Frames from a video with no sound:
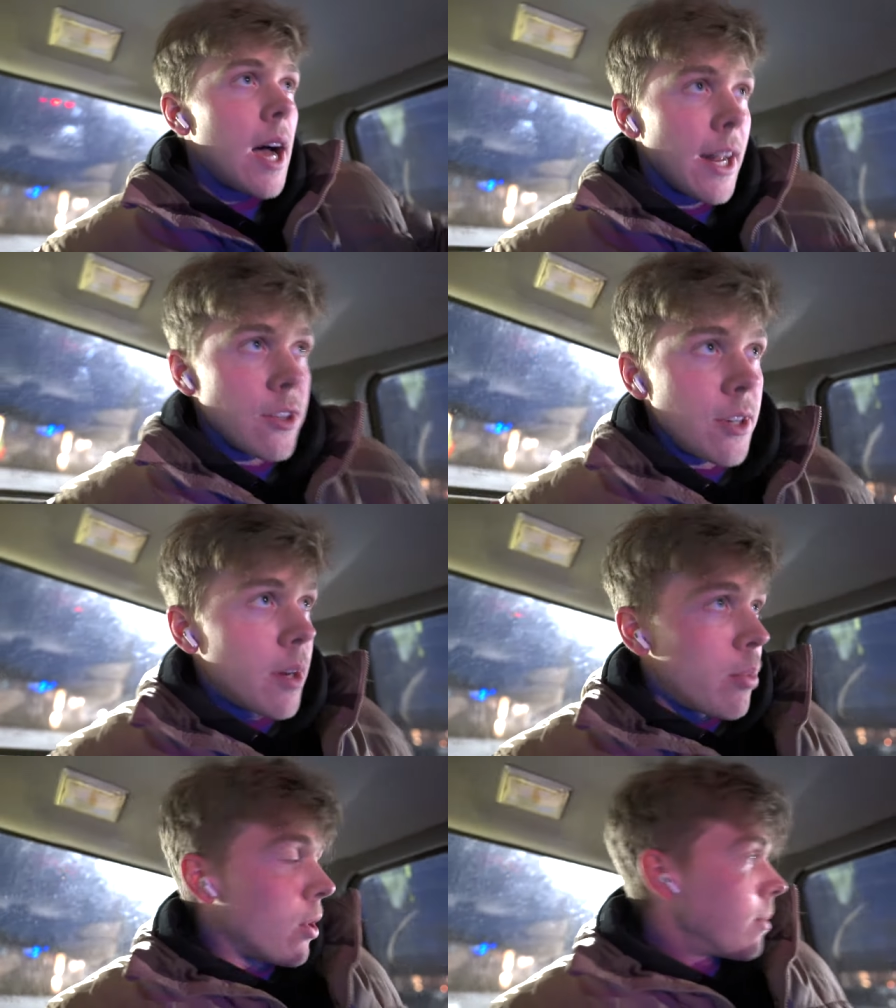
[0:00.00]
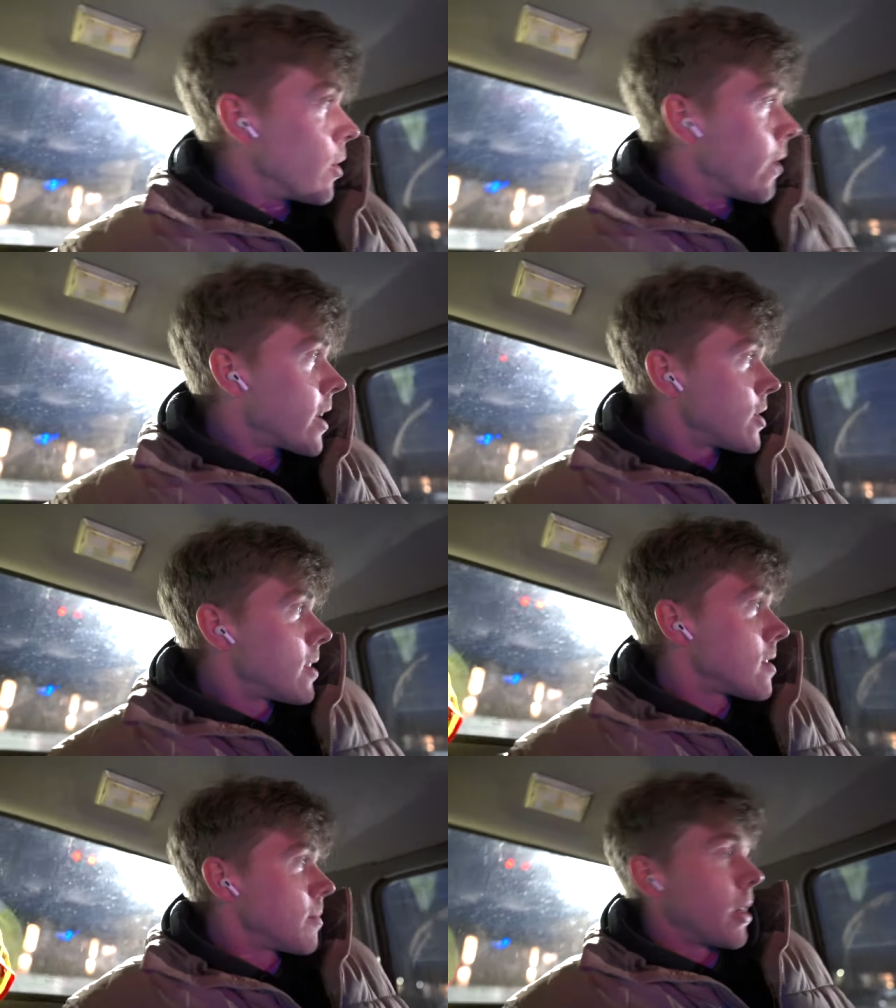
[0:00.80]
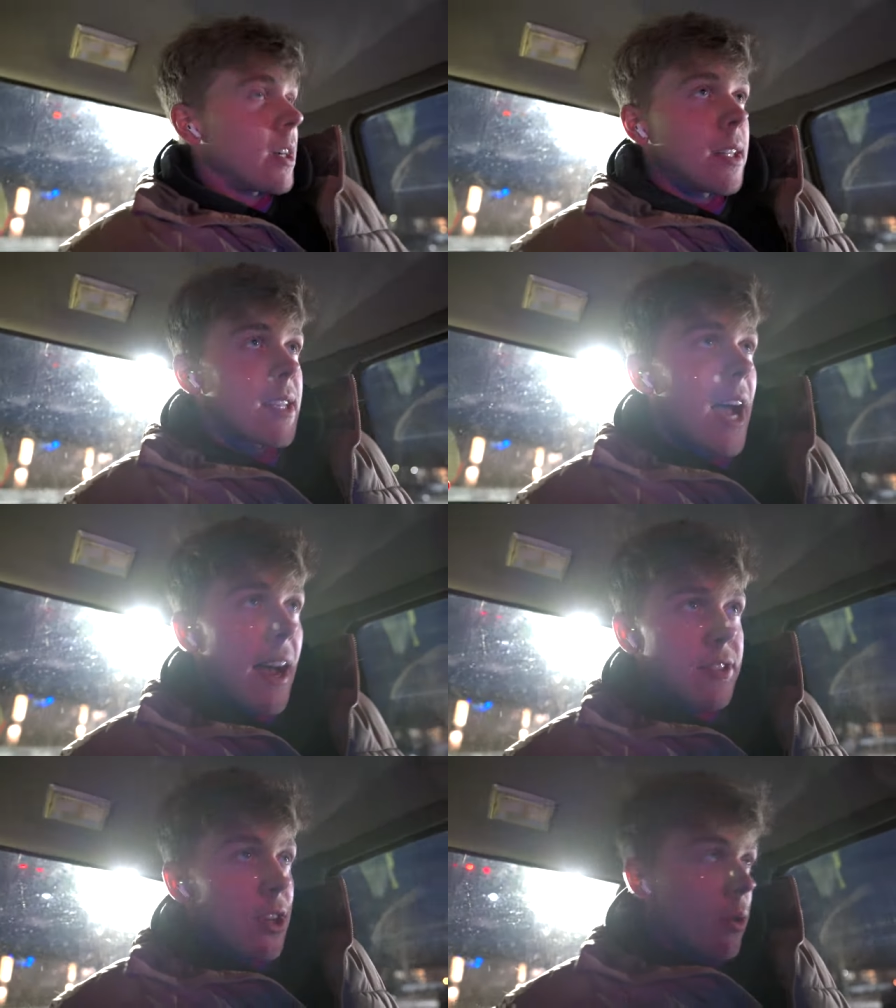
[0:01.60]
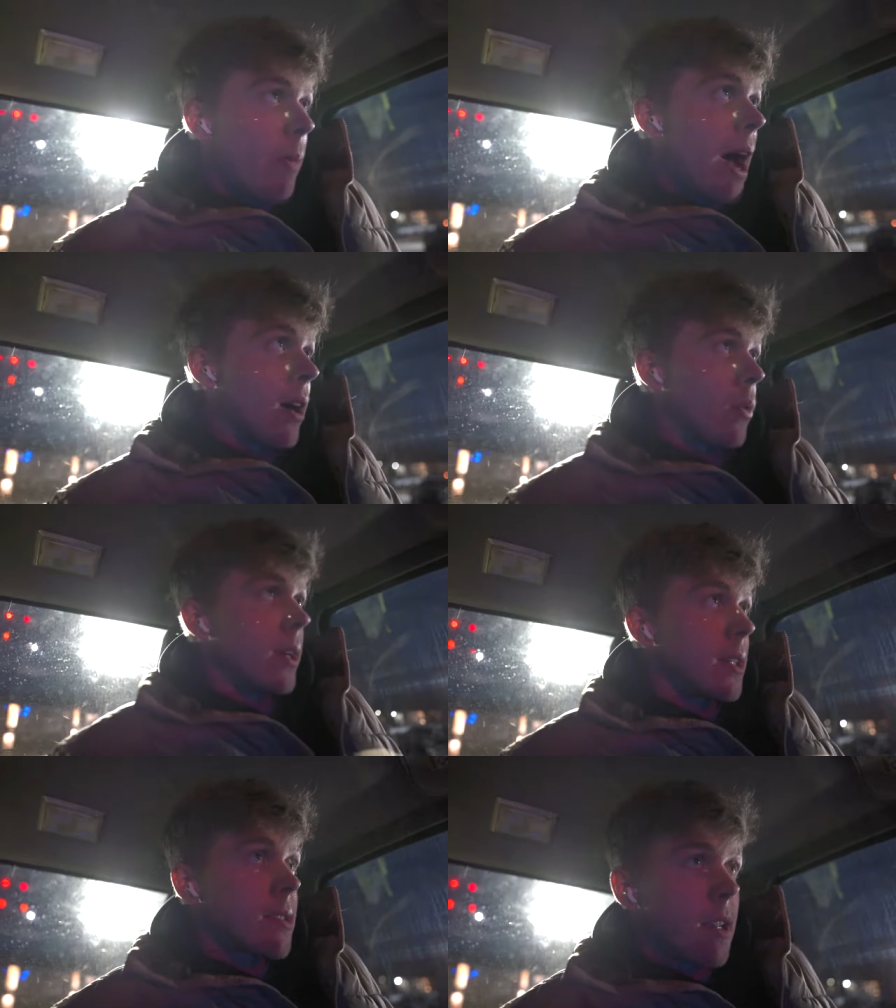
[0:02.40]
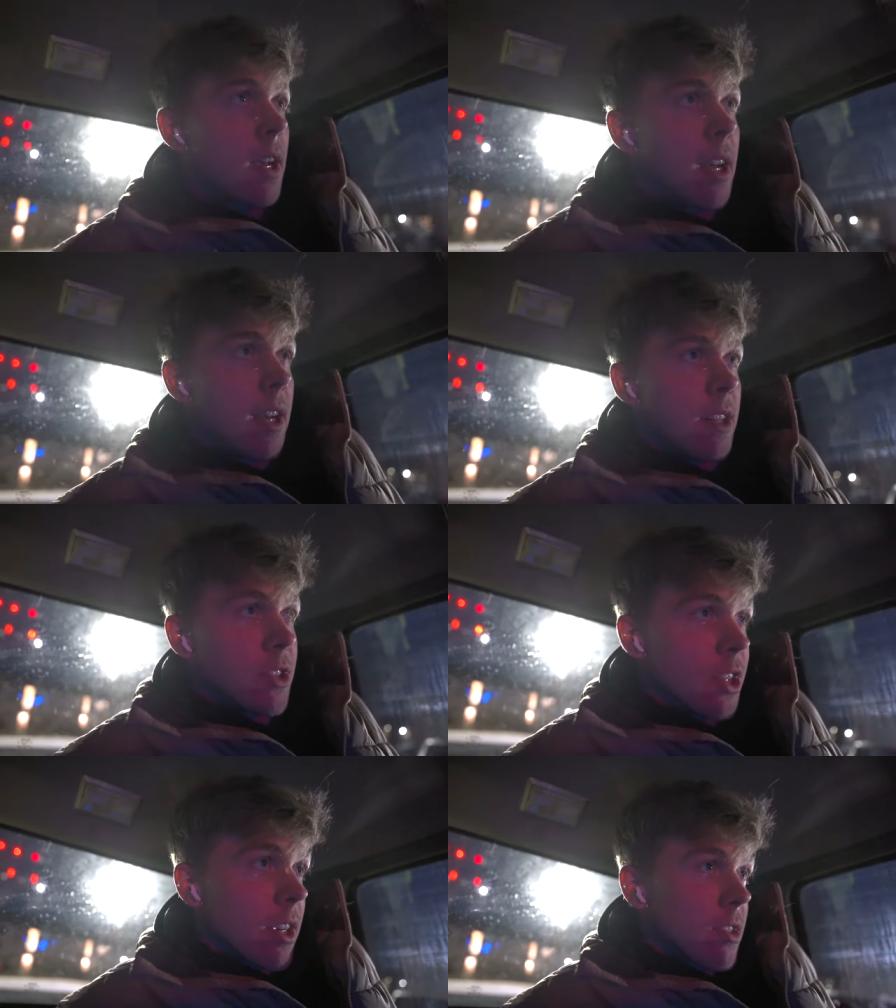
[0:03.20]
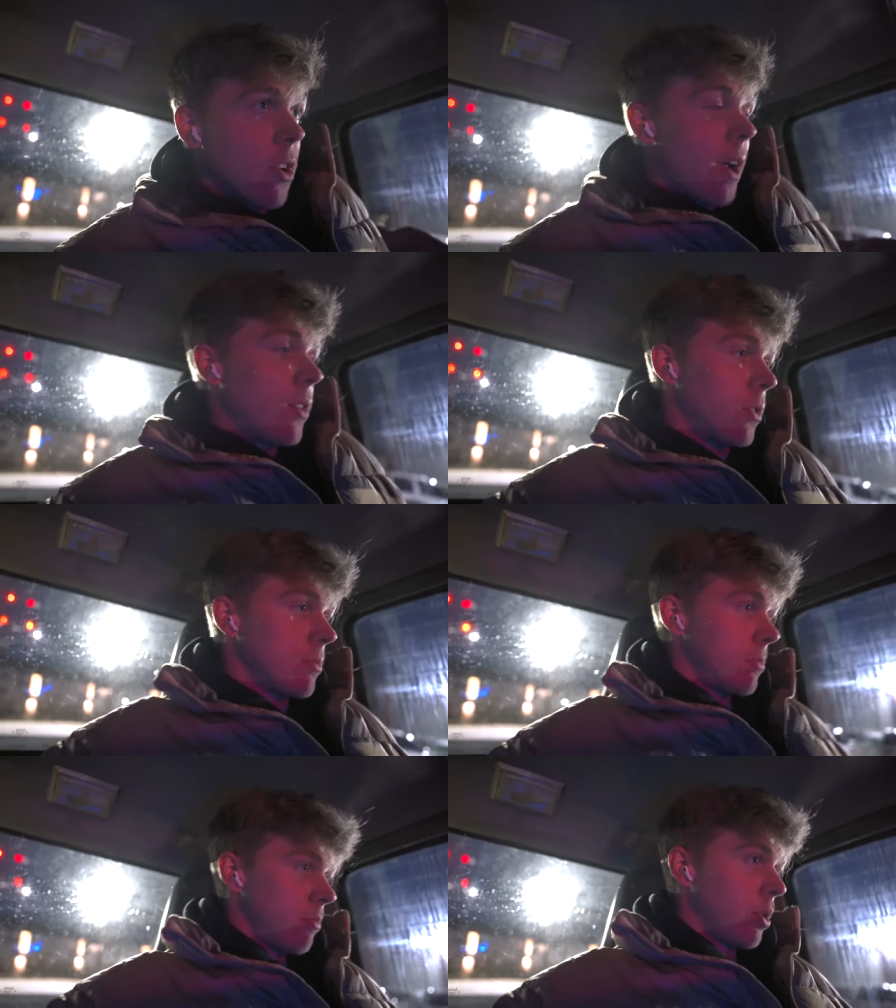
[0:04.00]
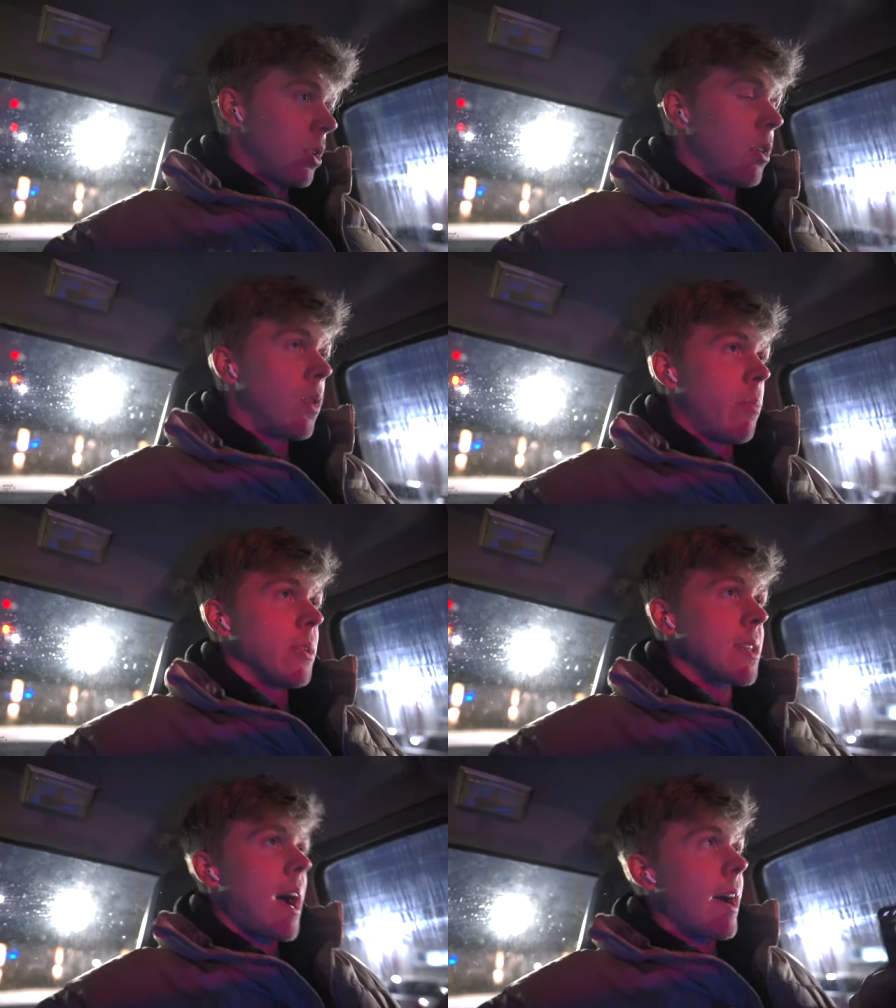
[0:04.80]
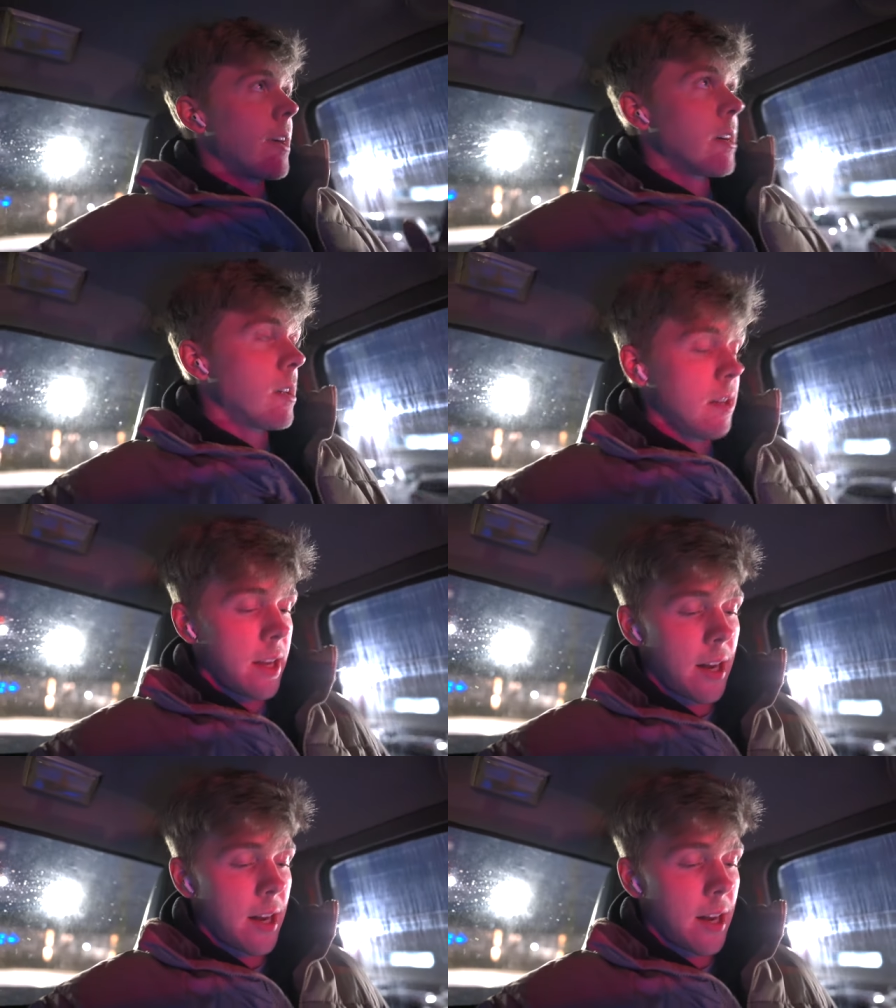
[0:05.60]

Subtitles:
I do need to pull up directions because I have to go back ways just so I don't blow up a tire.